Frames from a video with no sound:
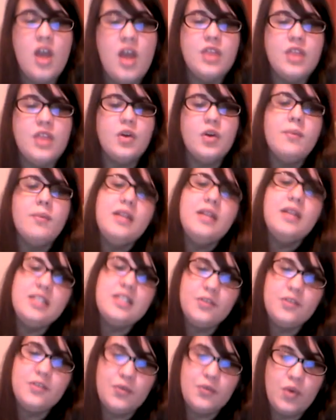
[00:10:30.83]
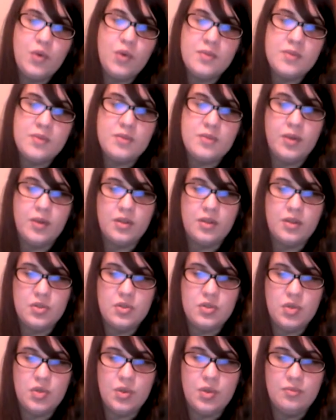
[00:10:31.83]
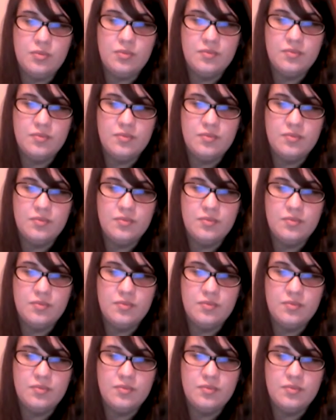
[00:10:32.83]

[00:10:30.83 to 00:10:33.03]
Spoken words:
There are many different forms of birth control.